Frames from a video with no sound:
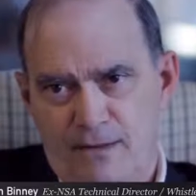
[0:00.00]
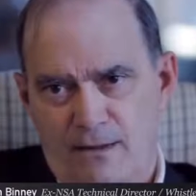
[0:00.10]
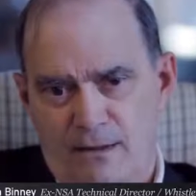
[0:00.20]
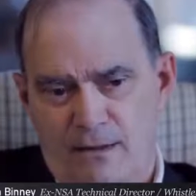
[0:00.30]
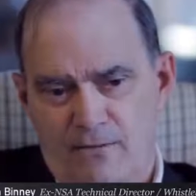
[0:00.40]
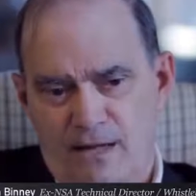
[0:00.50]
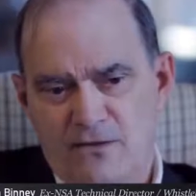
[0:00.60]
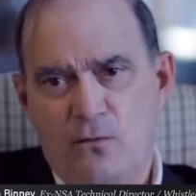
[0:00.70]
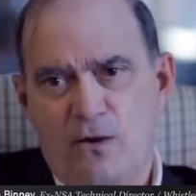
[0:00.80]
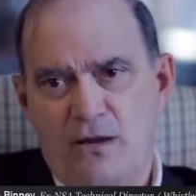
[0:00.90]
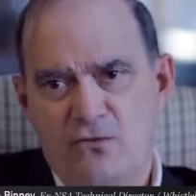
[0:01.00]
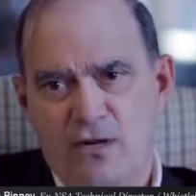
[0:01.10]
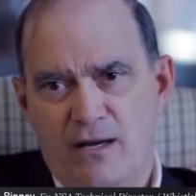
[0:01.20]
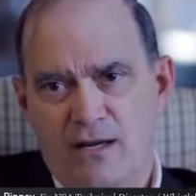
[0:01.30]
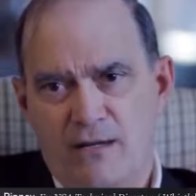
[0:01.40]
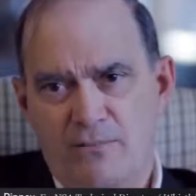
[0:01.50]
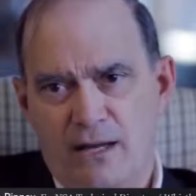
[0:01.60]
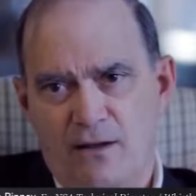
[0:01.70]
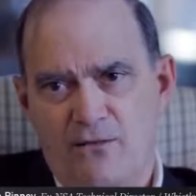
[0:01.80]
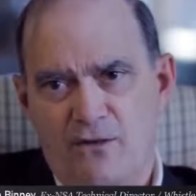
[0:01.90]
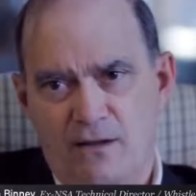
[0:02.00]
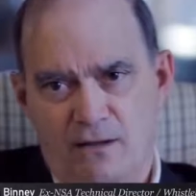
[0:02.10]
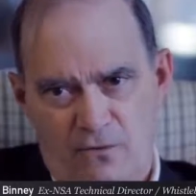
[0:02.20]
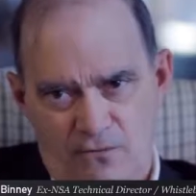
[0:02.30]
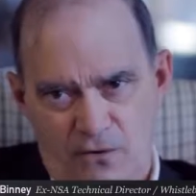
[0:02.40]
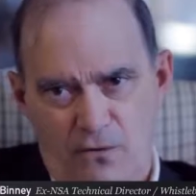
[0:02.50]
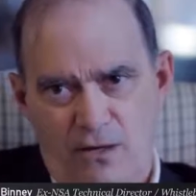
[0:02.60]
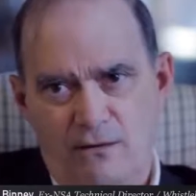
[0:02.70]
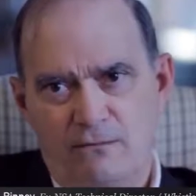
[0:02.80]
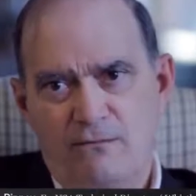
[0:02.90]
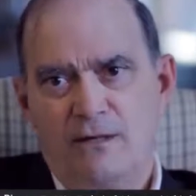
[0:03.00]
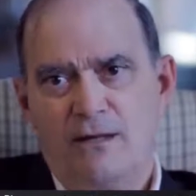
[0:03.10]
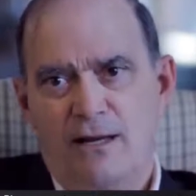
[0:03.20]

That's a way of checking and balancing and reviewing